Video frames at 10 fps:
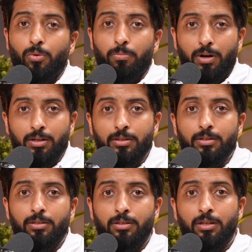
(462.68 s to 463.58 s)

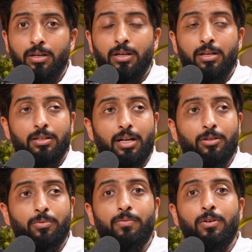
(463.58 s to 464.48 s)
robust,
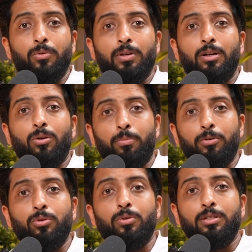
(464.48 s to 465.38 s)
that's when we look at
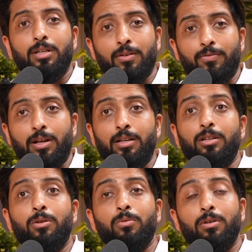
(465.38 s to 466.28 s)
opportunities like Valley.
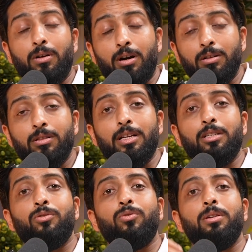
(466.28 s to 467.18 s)
Now, another
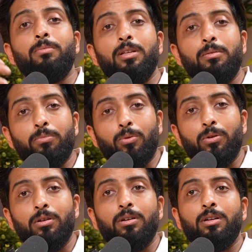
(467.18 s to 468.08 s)
extremely
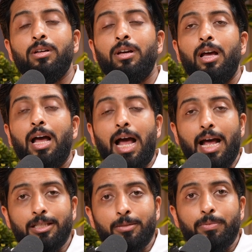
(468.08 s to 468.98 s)
important
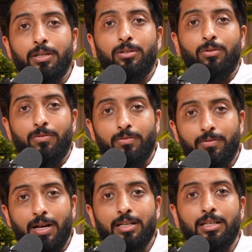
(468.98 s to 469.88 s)
aspect of
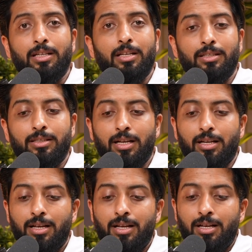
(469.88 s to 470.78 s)
Valley is that